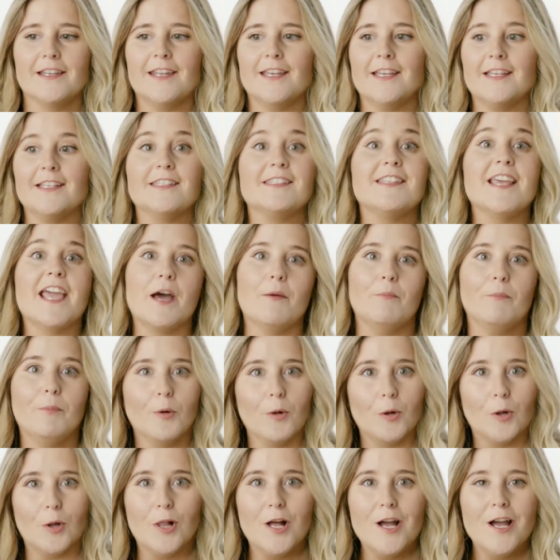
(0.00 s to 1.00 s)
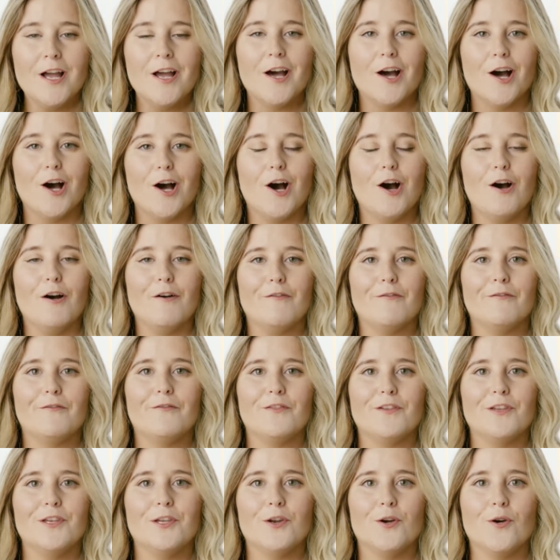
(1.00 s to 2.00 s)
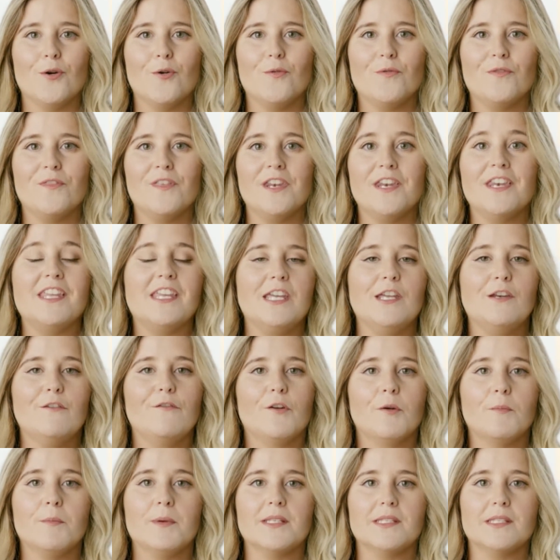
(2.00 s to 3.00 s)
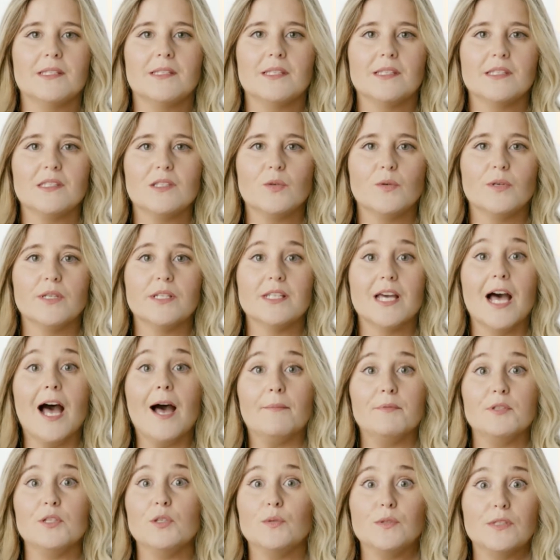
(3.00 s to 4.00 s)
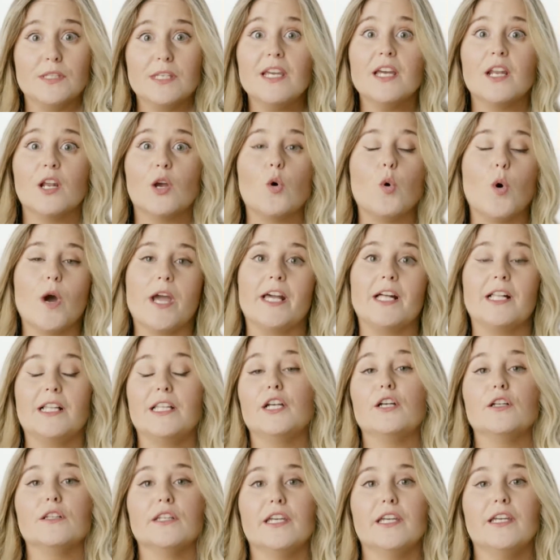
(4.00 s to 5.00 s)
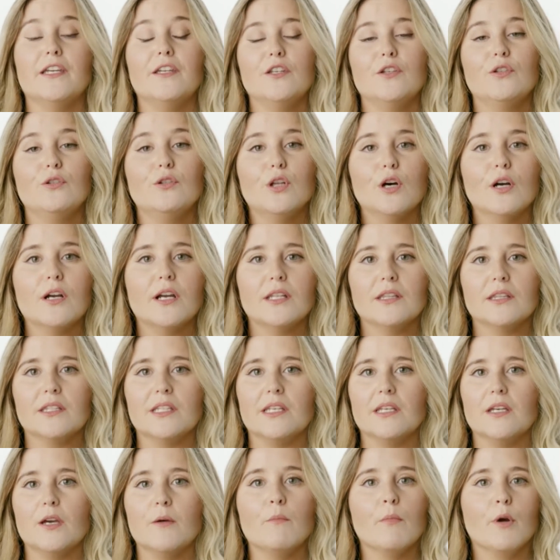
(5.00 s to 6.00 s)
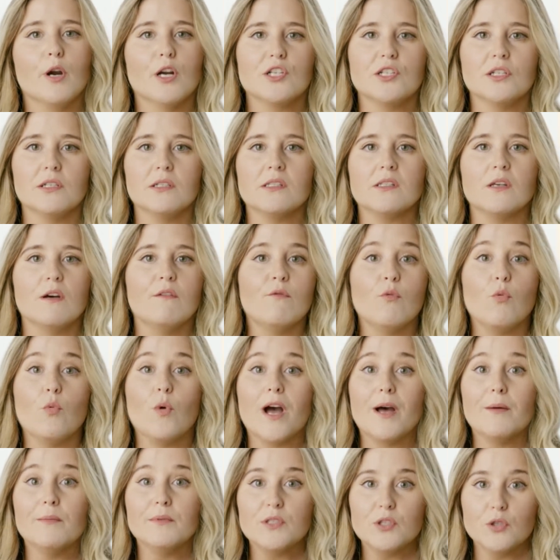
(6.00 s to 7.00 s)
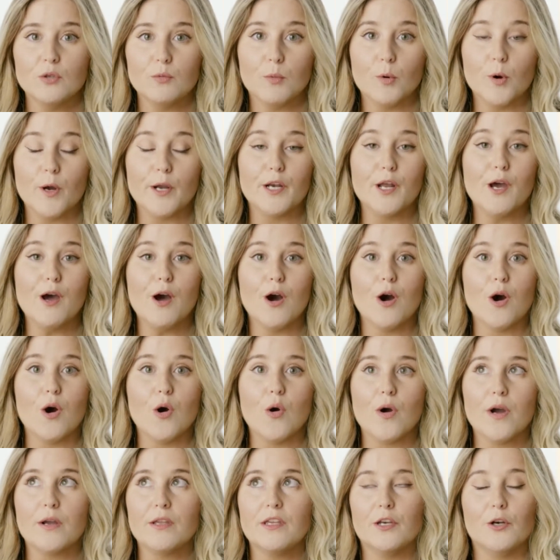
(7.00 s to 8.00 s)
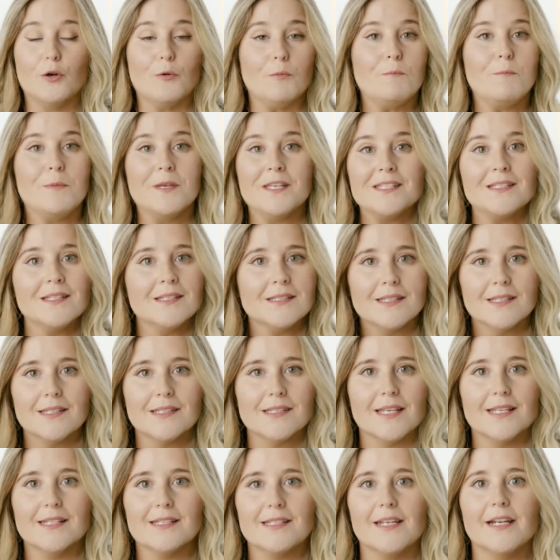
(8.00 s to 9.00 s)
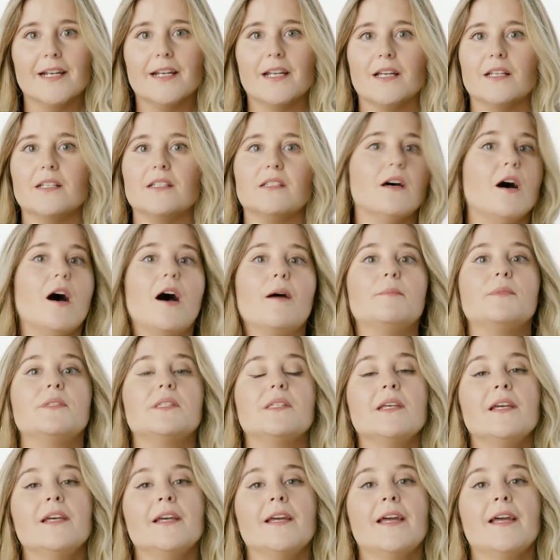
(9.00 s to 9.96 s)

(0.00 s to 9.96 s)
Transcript: an example of, you know, the need for businesses to adapt, you see it quite clearly. You look at the emergence of Web 2.0, you know, businesses that didn't adopt